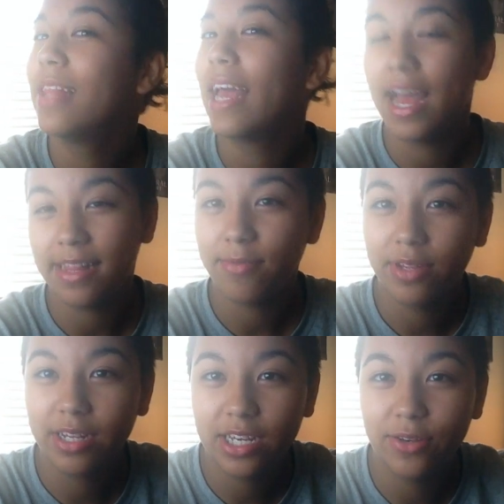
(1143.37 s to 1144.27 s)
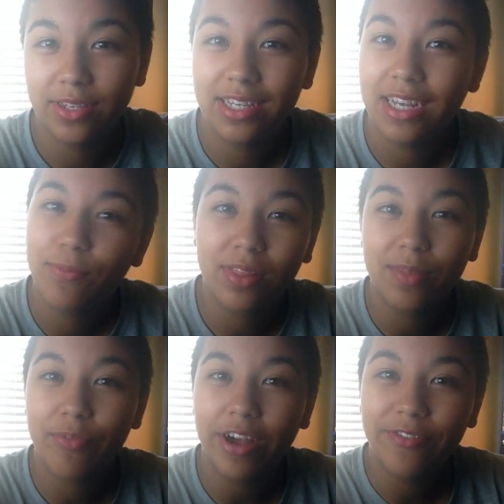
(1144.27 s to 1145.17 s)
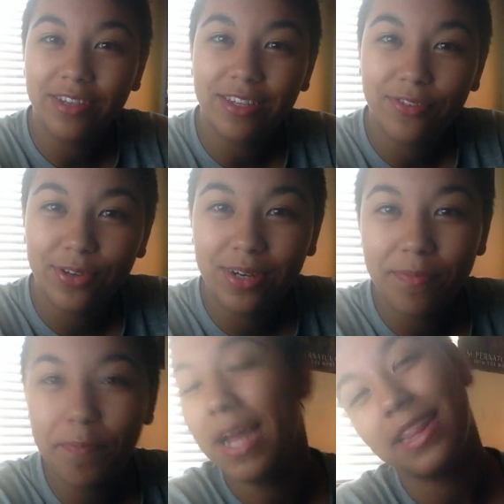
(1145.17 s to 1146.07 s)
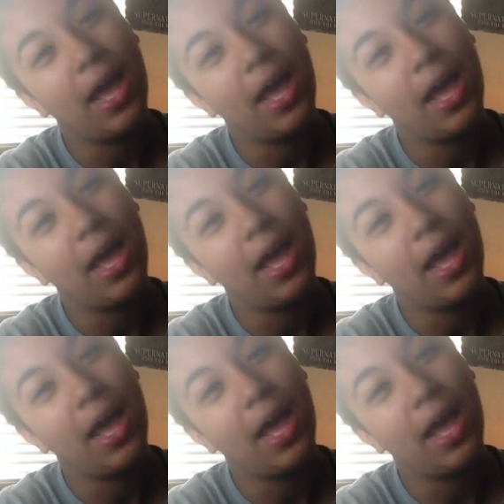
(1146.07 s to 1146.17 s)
They had that really cute scene with the breakfast food in bed.